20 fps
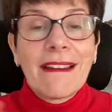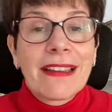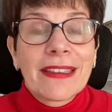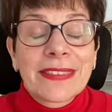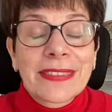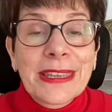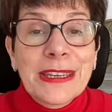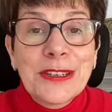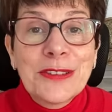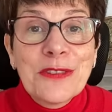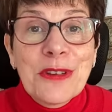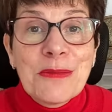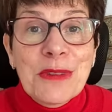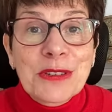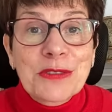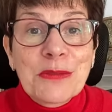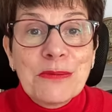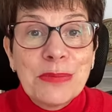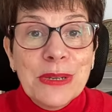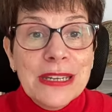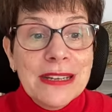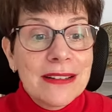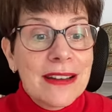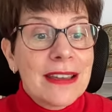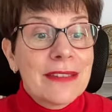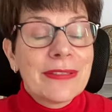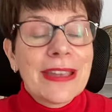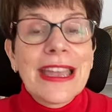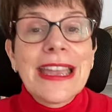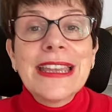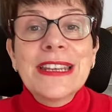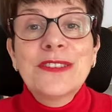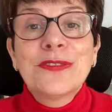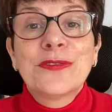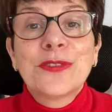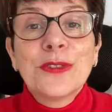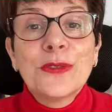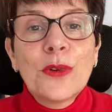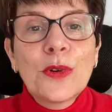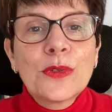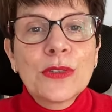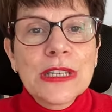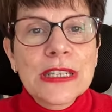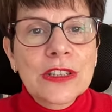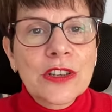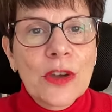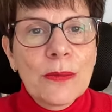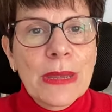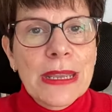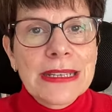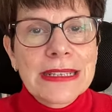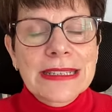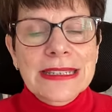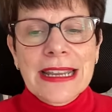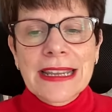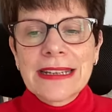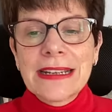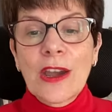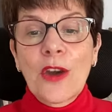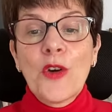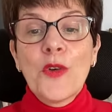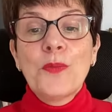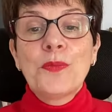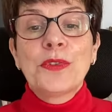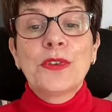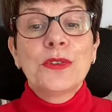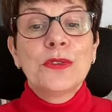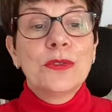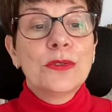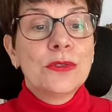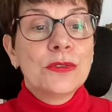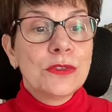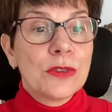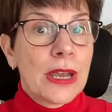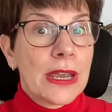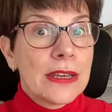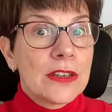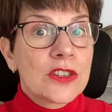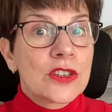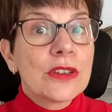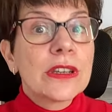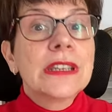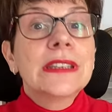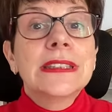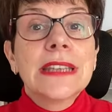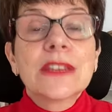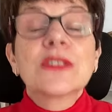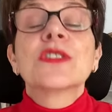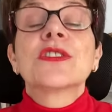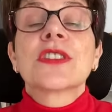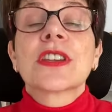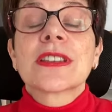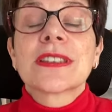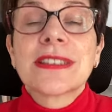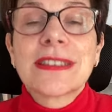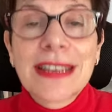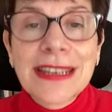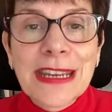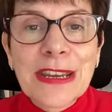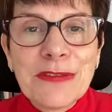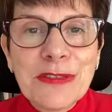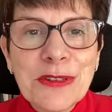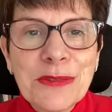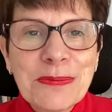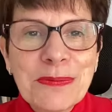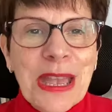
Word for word: thank you very much for being live and for all these comments. And I hope you, you are enjoying the exercises I gave you.